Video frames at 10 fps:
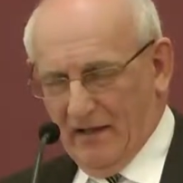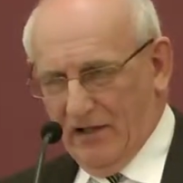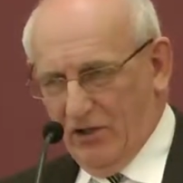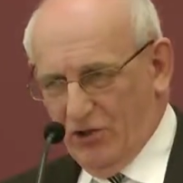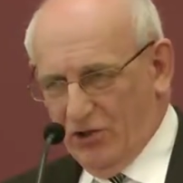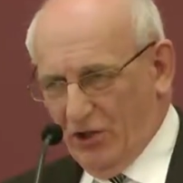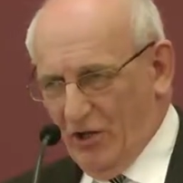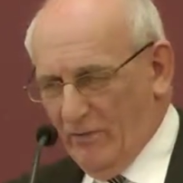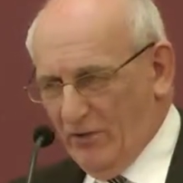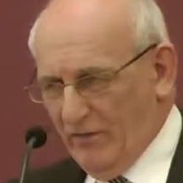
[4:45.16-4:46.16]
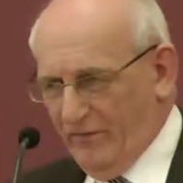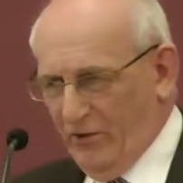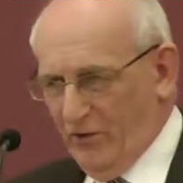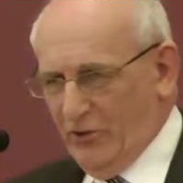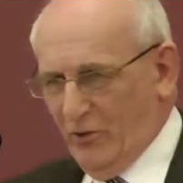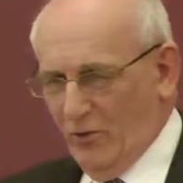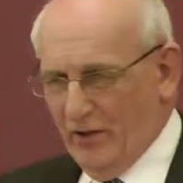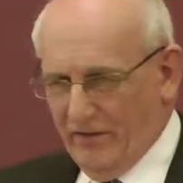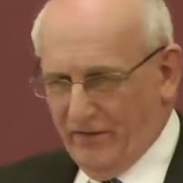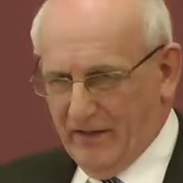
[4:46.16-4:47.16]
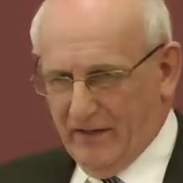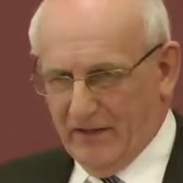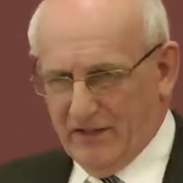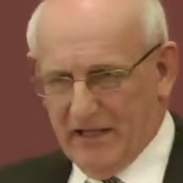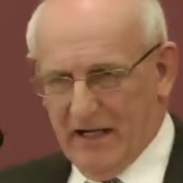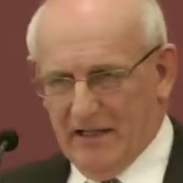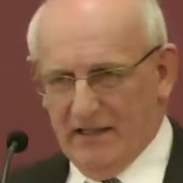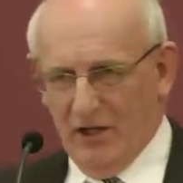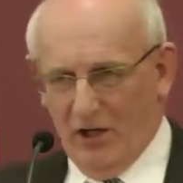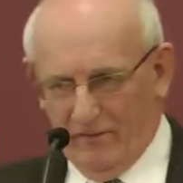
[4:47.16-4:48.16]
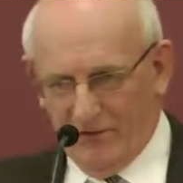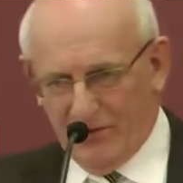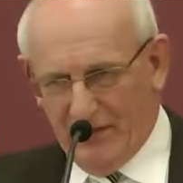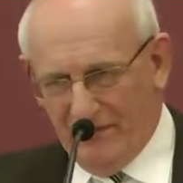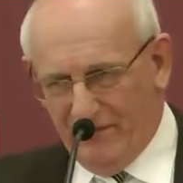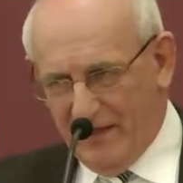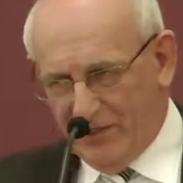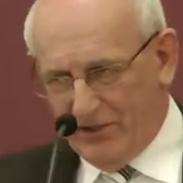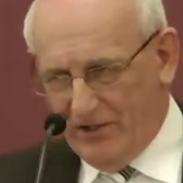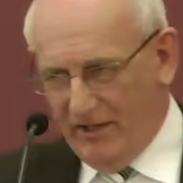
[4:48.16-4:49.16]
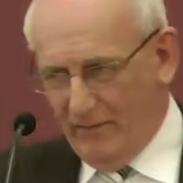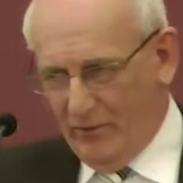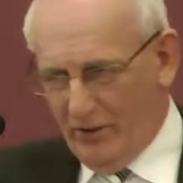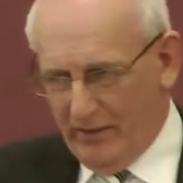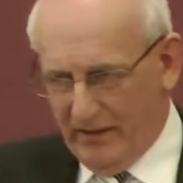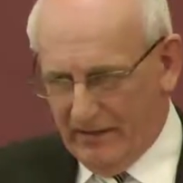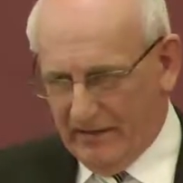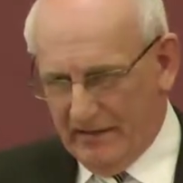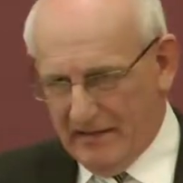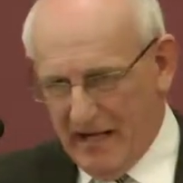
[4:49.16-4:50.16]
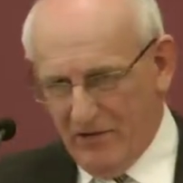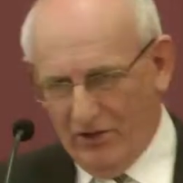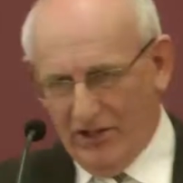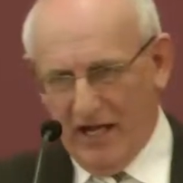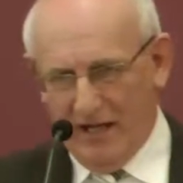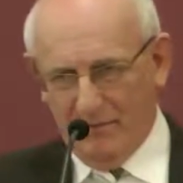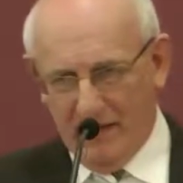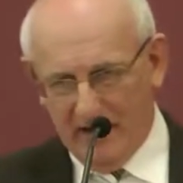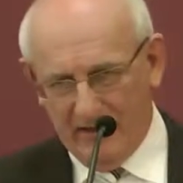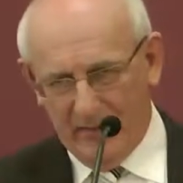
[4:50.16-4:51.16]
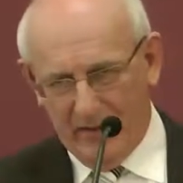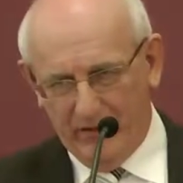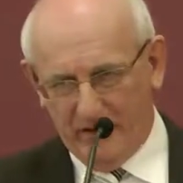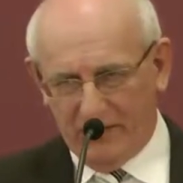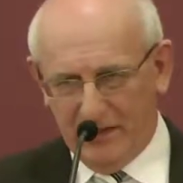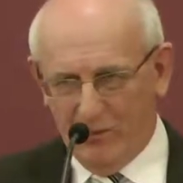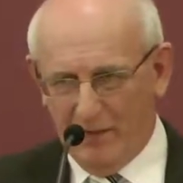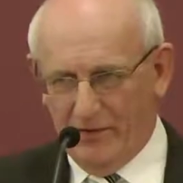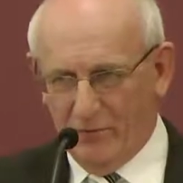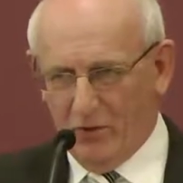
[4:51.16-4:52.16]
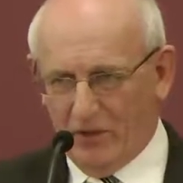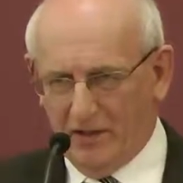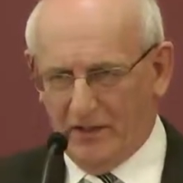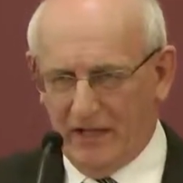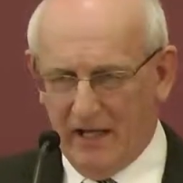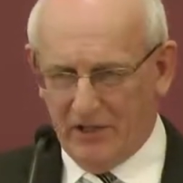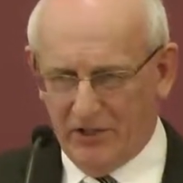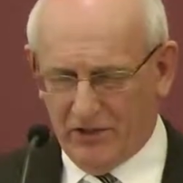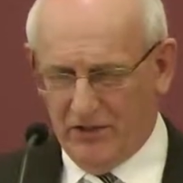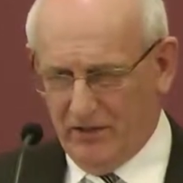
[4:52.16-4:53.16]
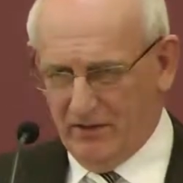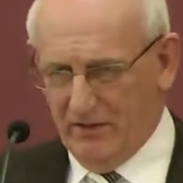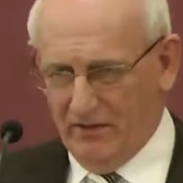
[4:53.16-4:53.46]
He used to come to the front door of the CID office, and facing him would have been 9 or 10 men and maybe 3 women working at desks.